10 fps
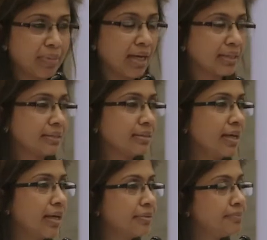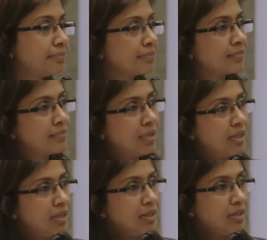back and said,
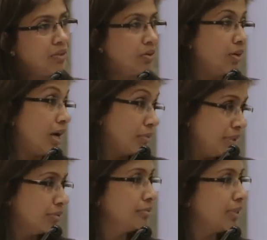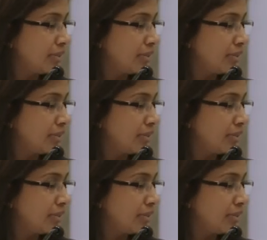you know, how are you?